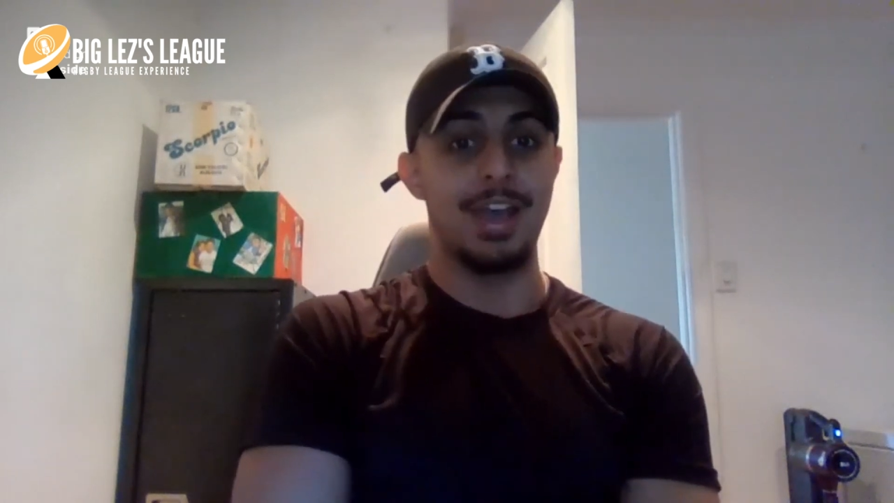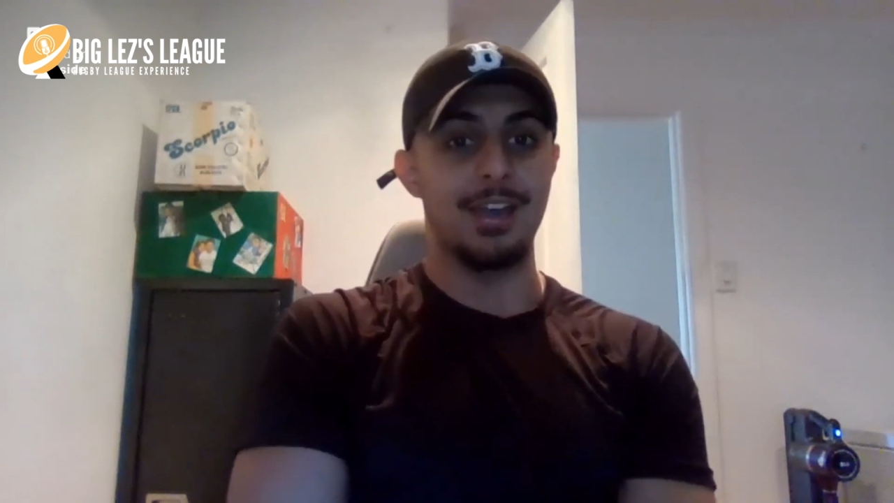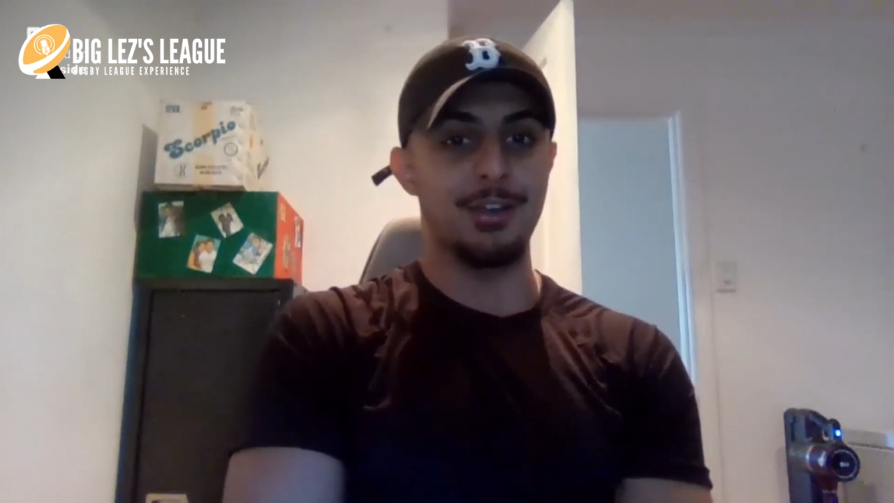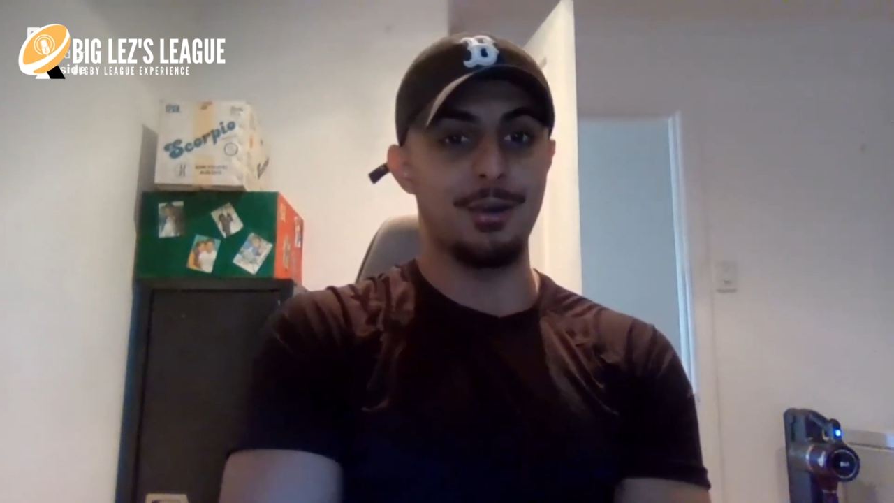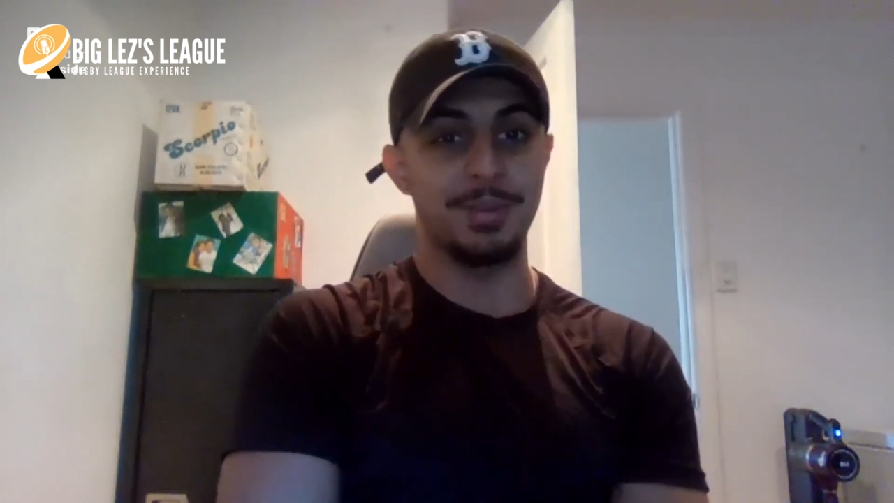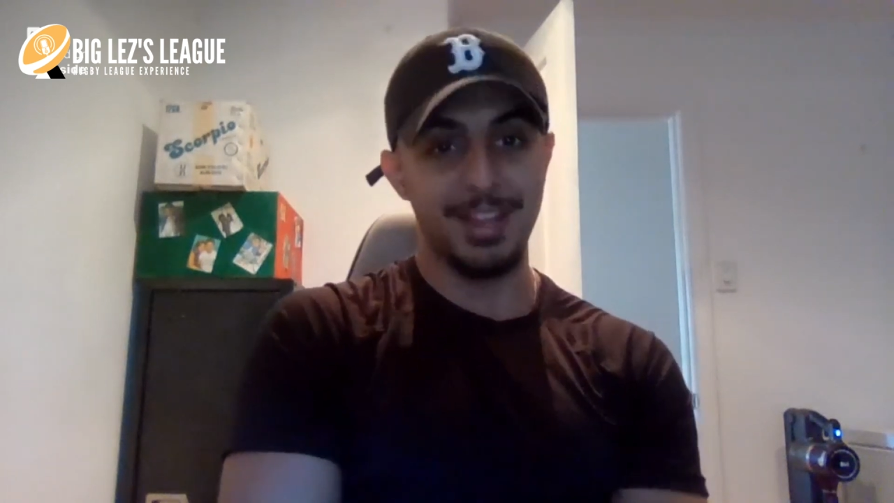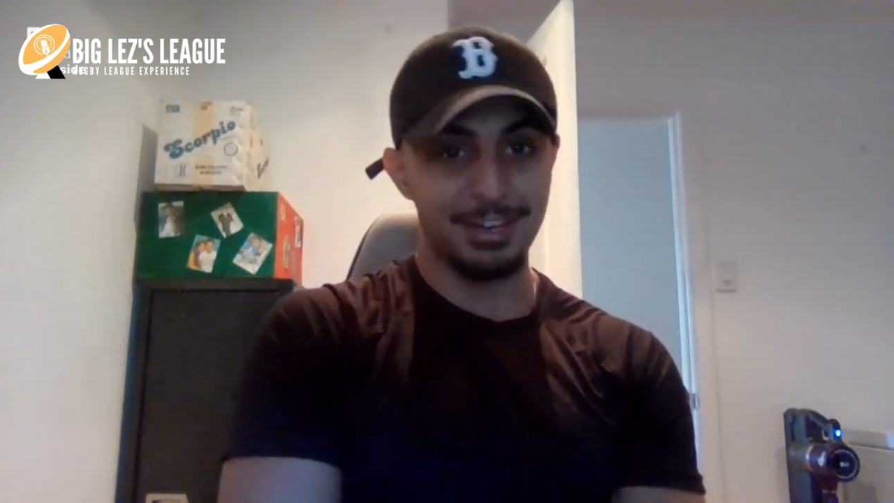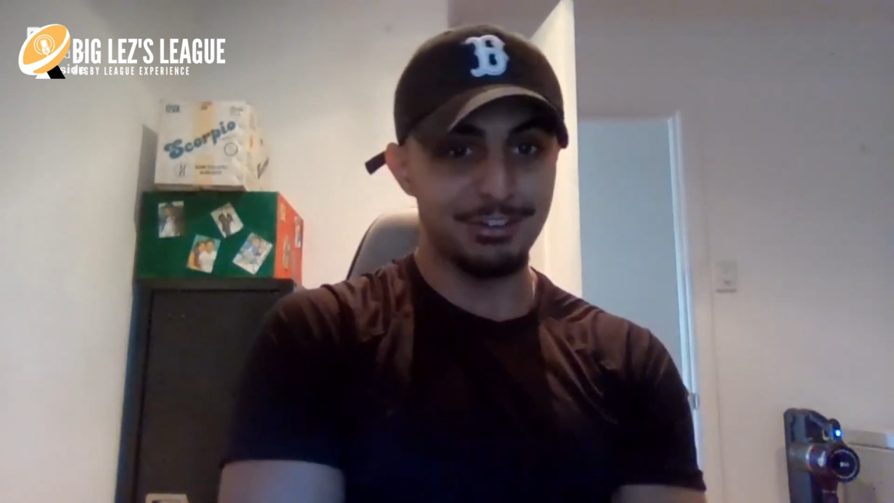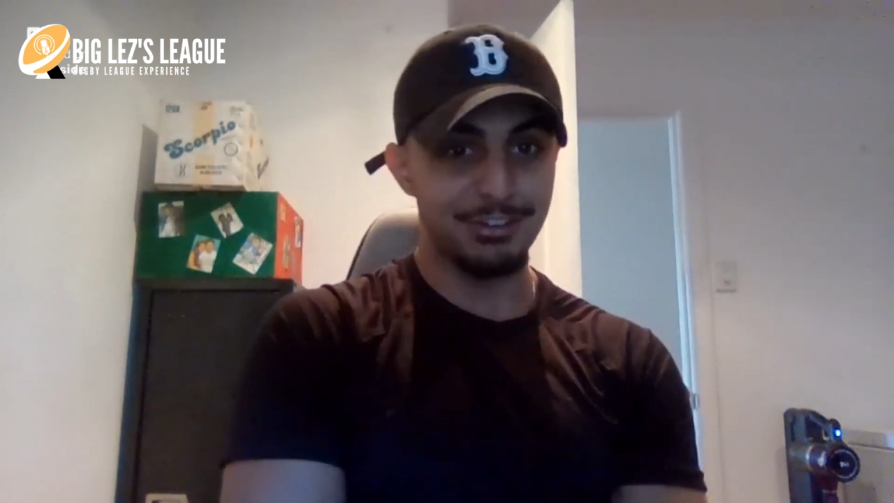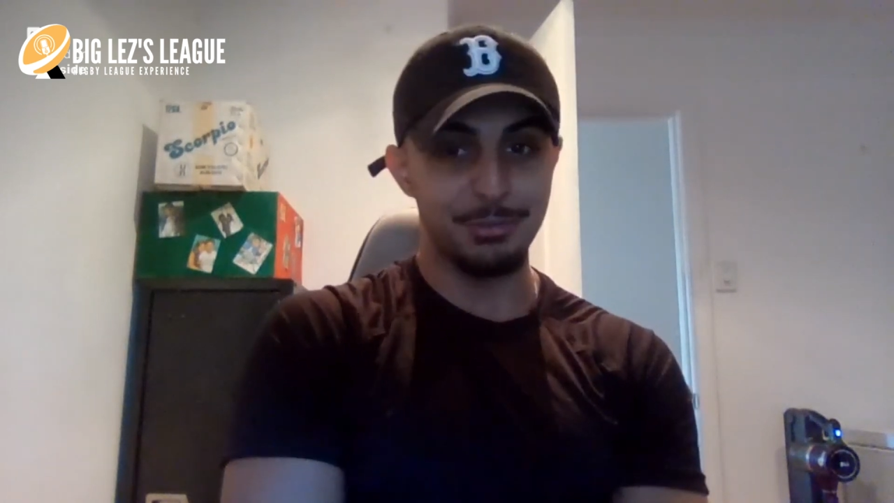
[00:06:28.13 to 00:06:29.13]

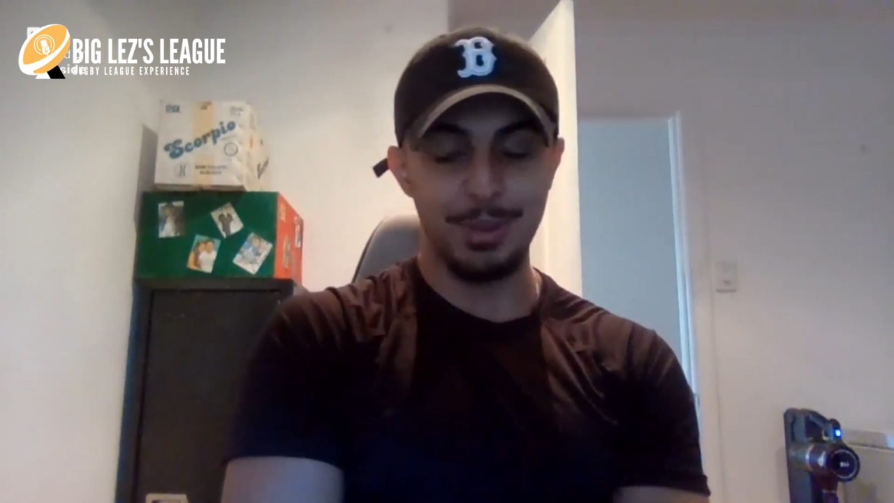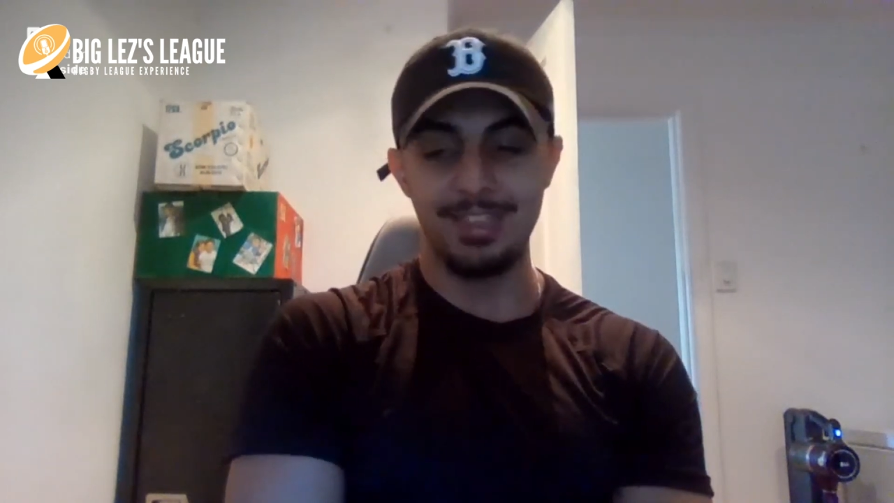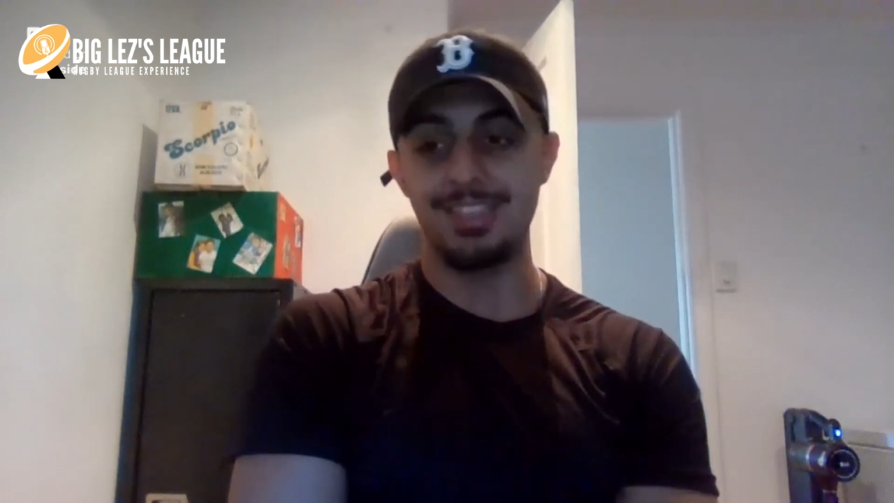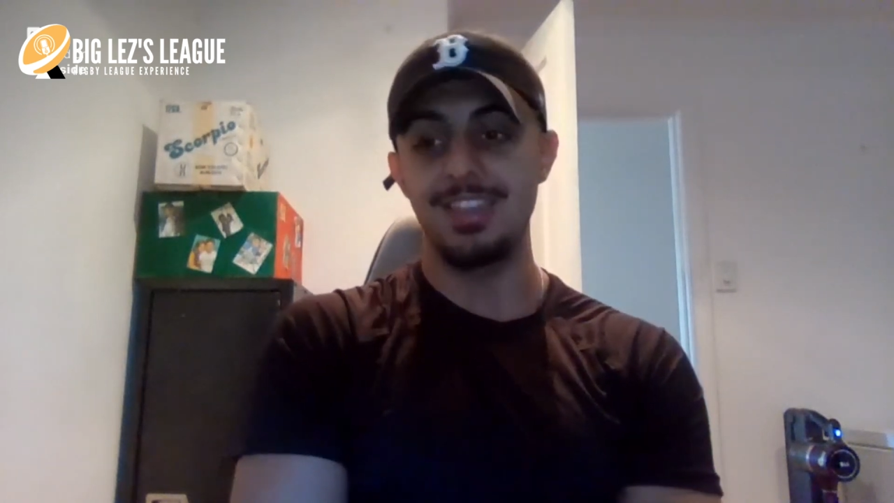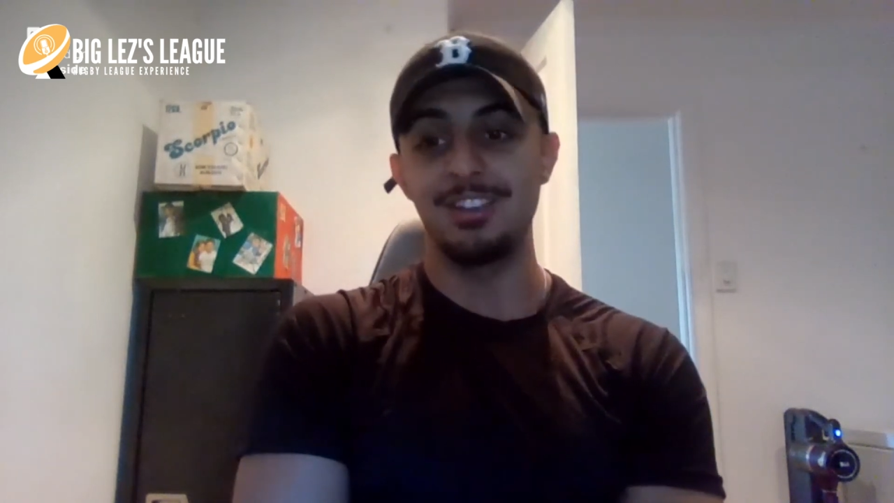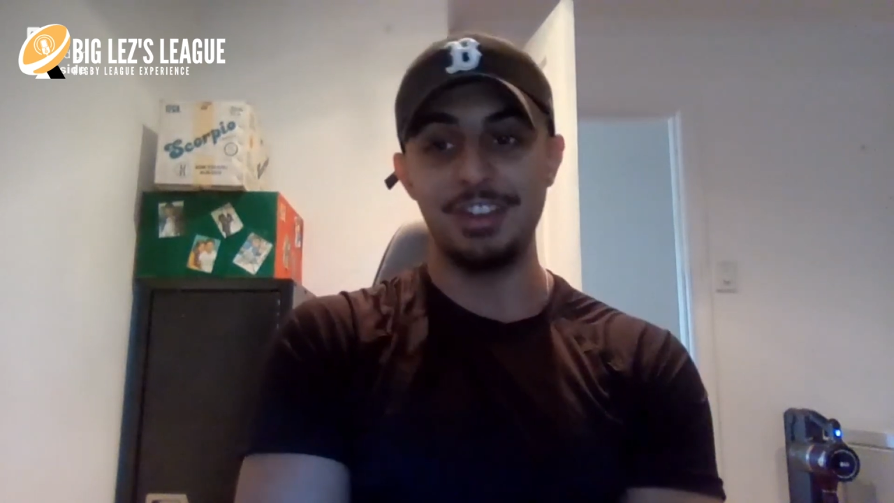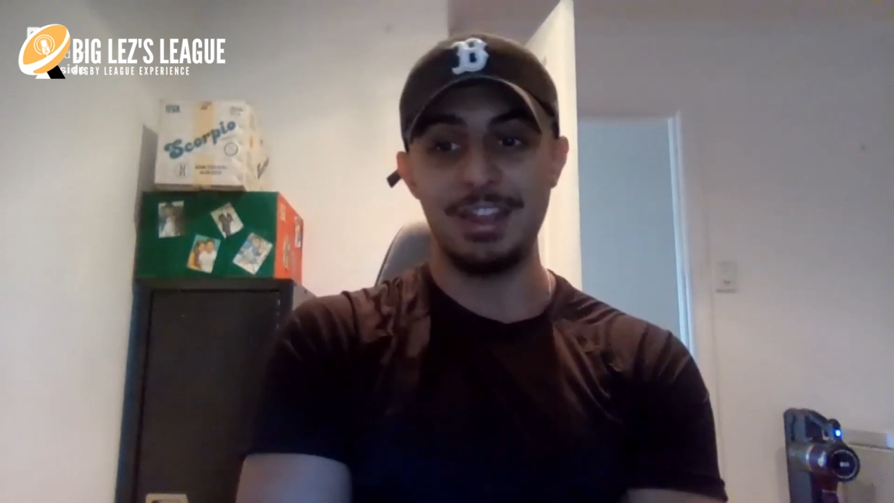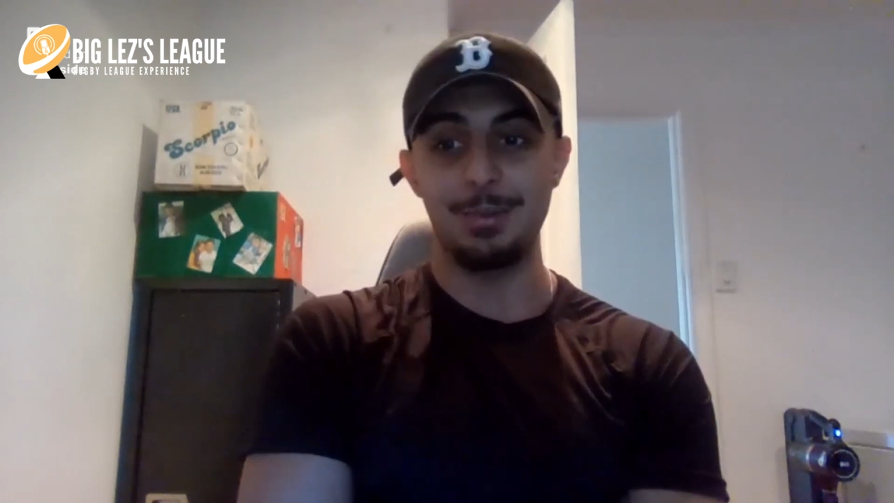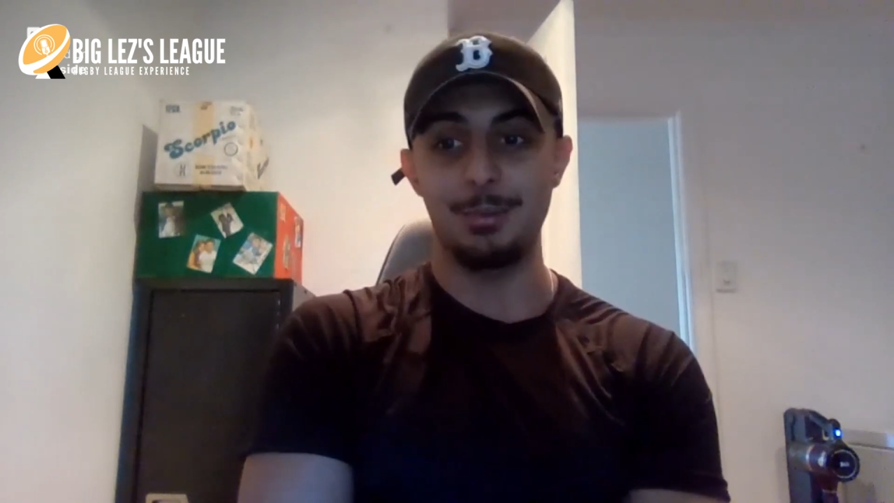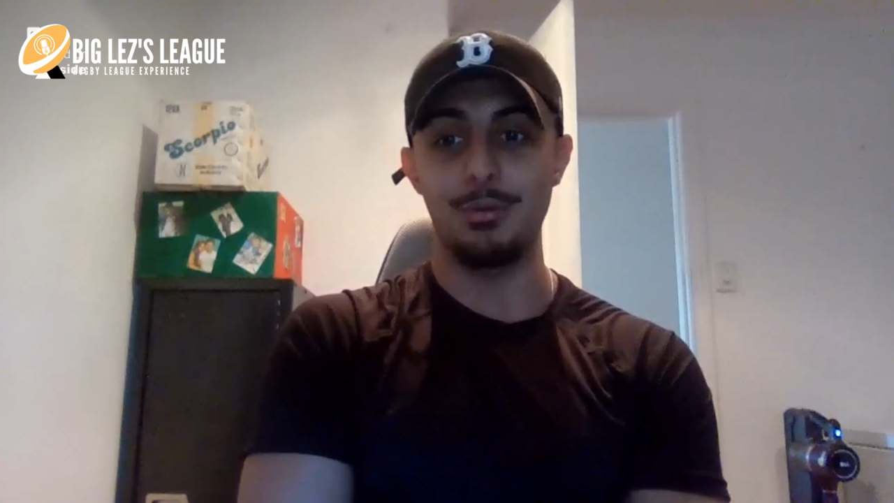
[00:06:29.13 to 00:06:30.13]
combination with
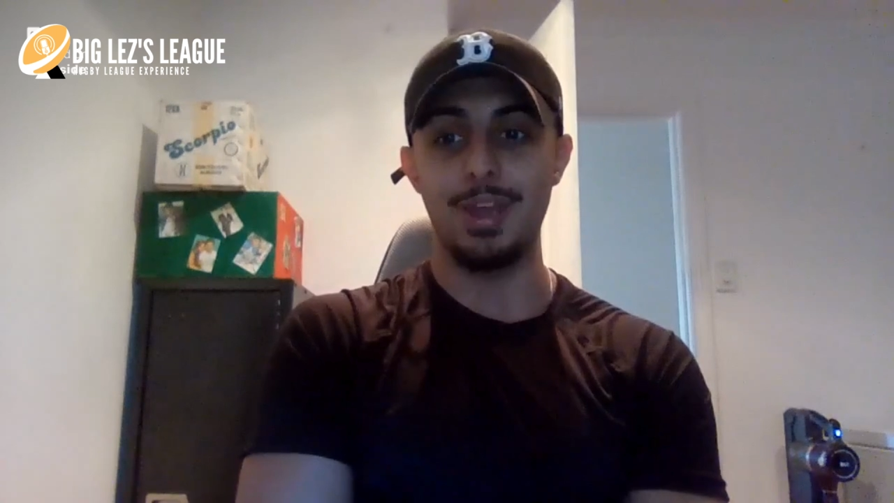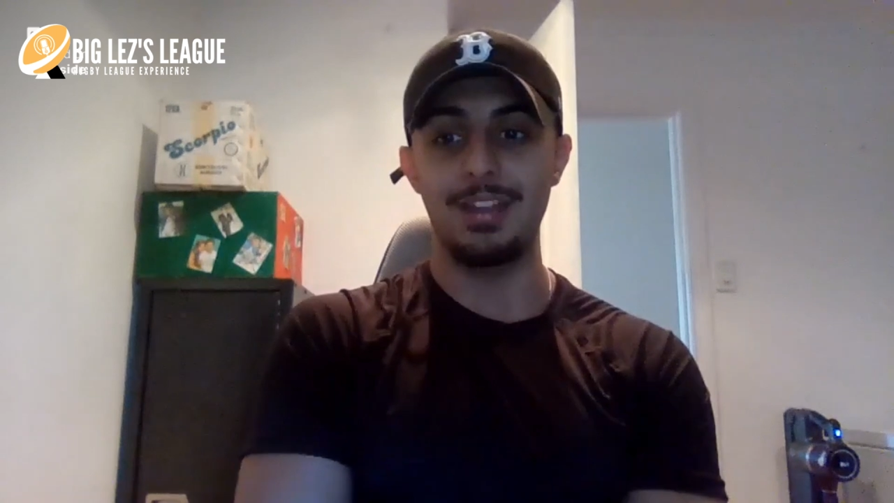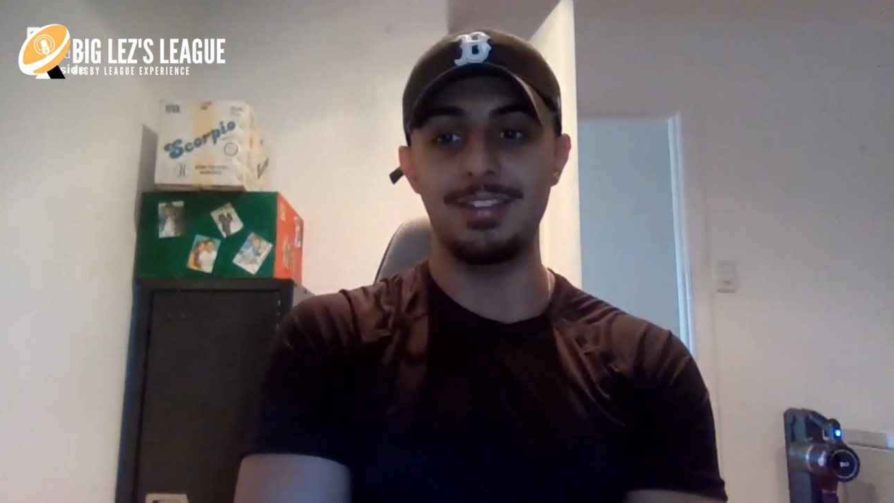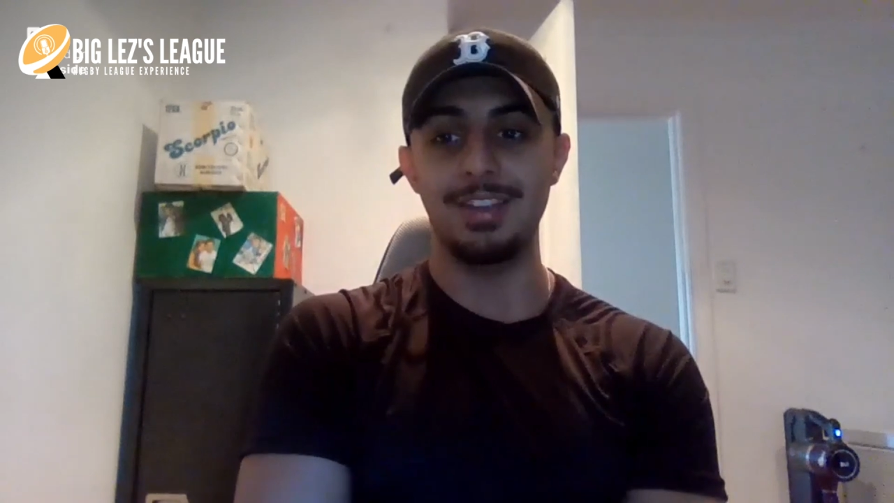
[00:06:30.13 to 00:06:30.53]
Jacob Kiraz,